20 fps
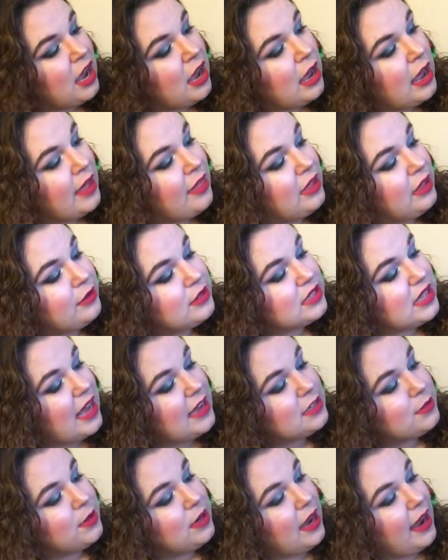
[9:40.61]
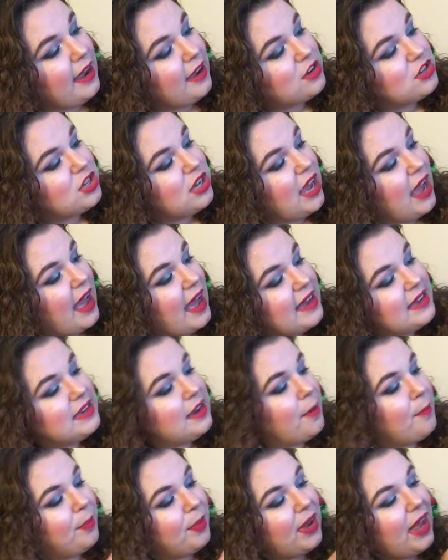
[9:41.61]
I think it was last week, I actually
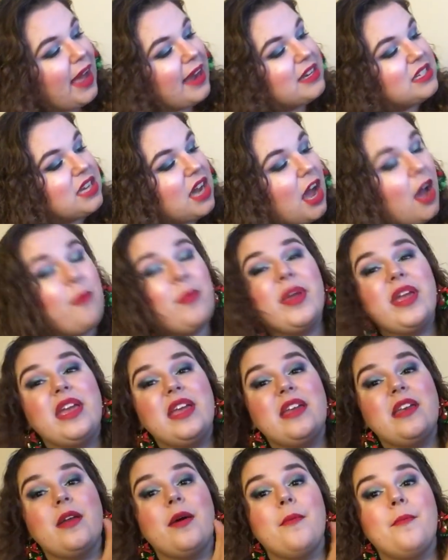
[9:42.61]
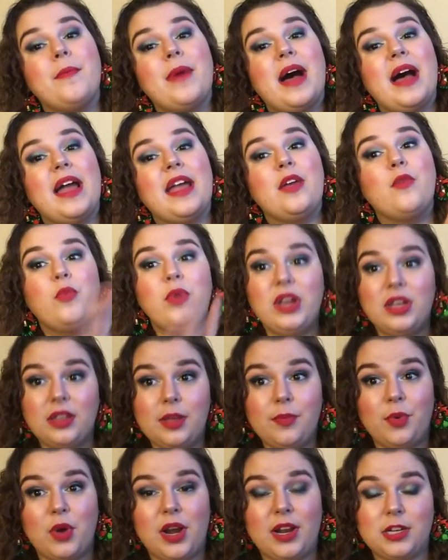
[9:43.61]
had Black Top in my
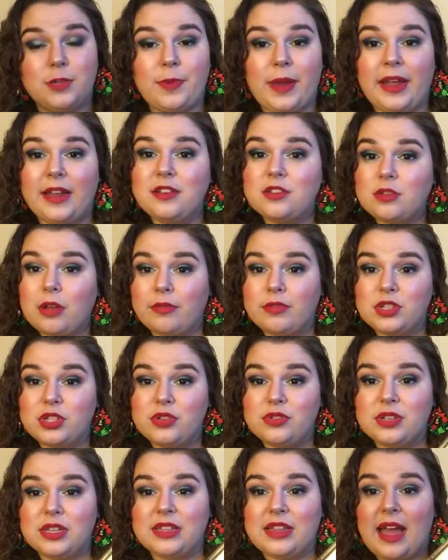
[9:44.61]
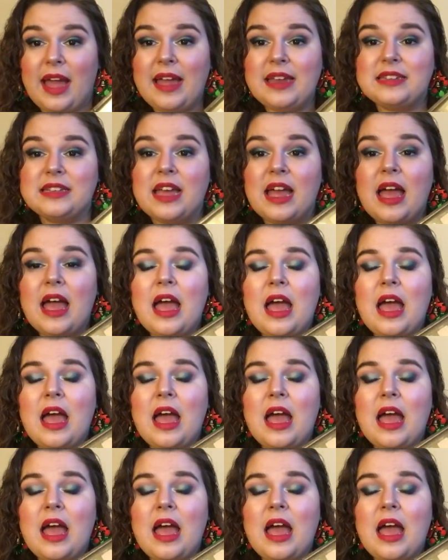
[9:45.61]
weekly product pan, so I was using that.